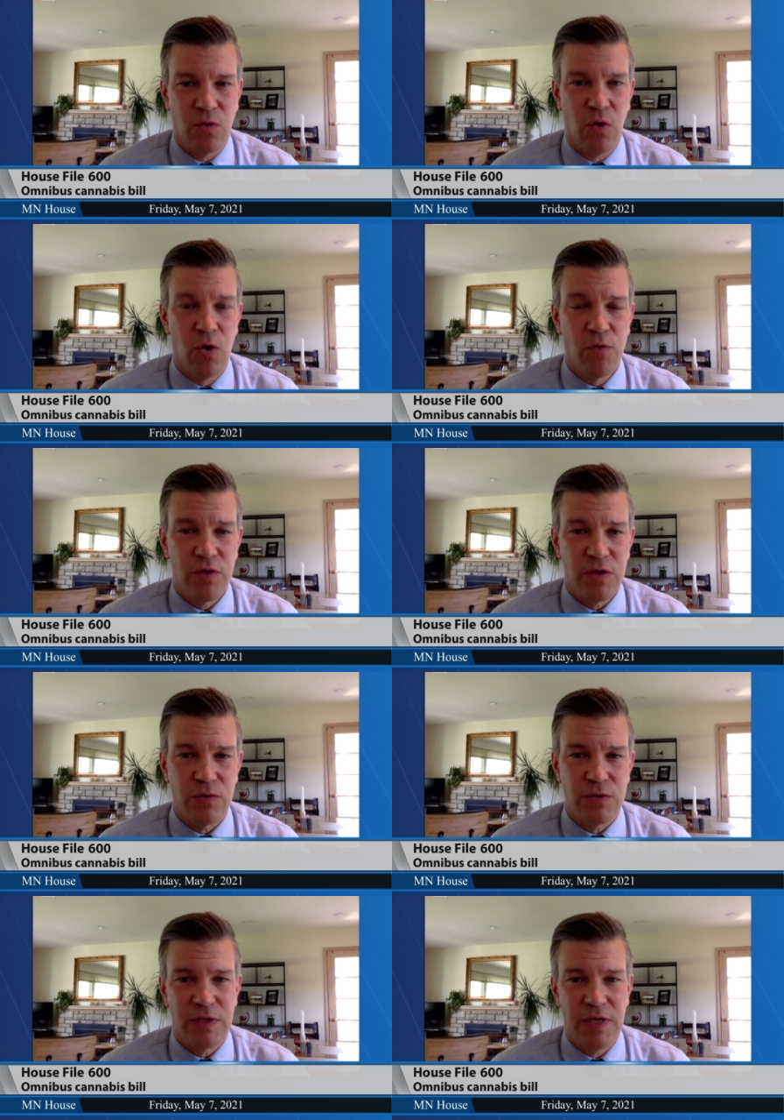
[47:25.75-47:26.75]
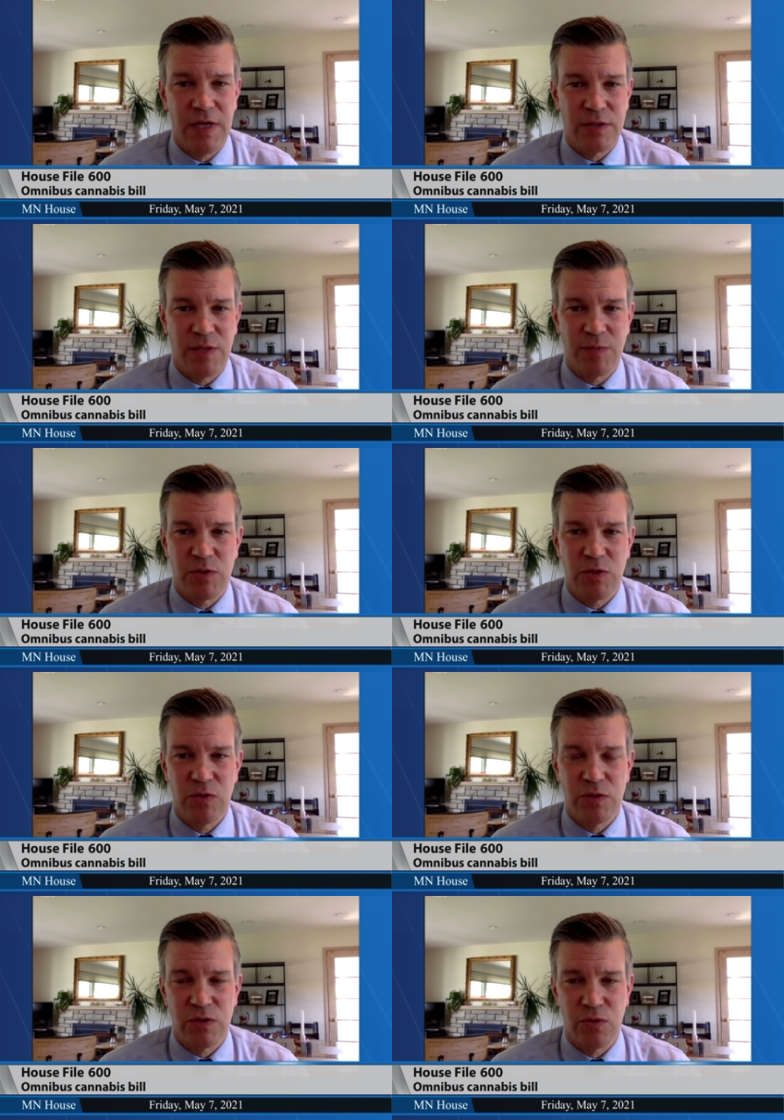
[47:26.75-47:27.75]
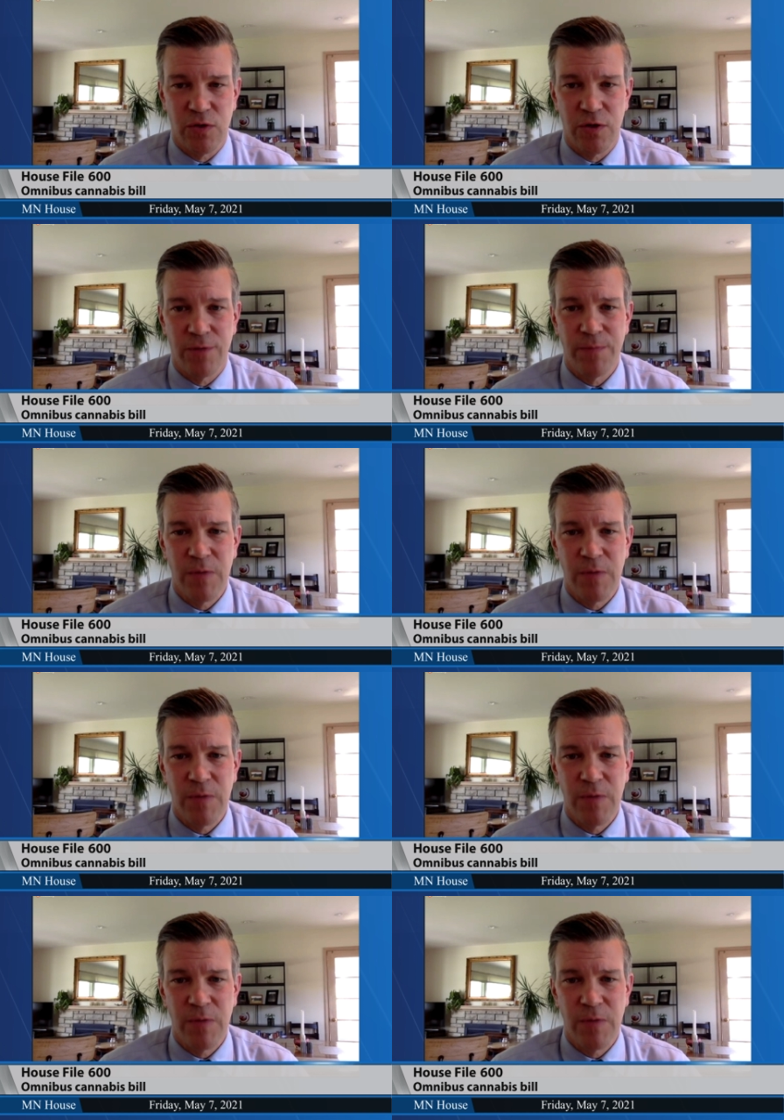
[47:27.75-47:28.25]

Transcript: or overuse and substance use disorder.